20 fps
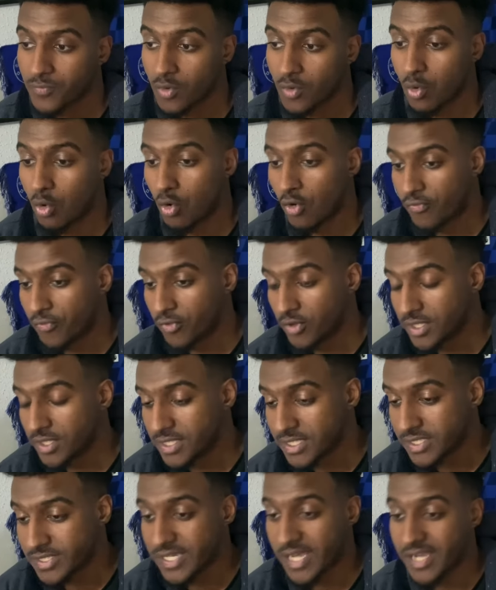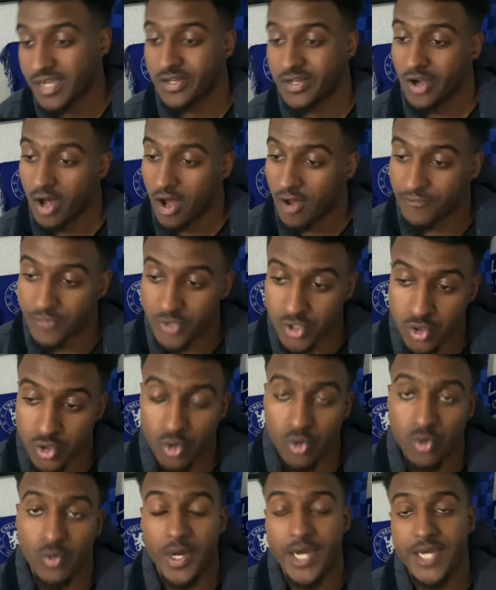Awful in the second half as
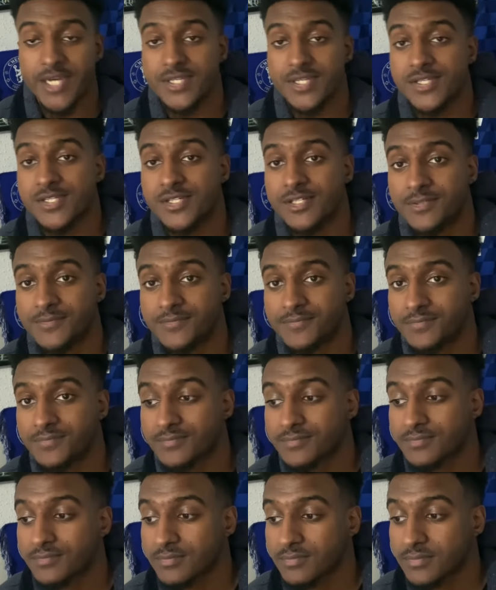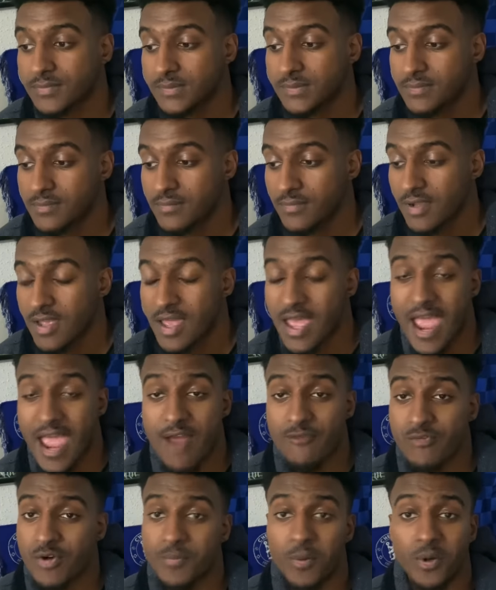always.
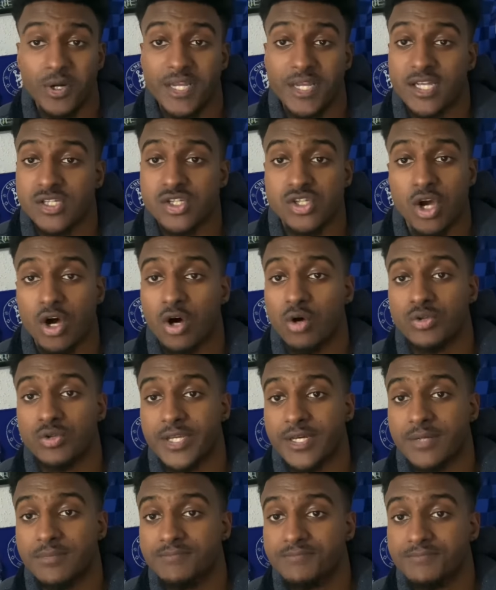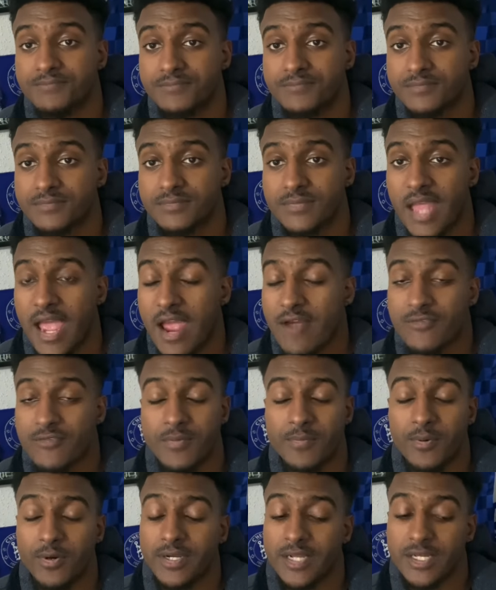Everybody has to hold it.
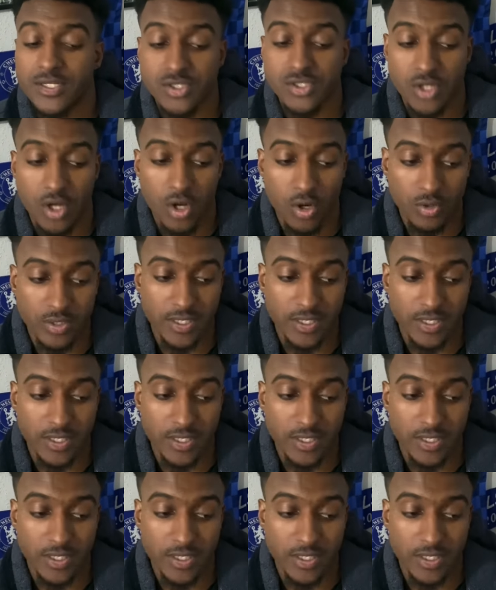Everybody has to hold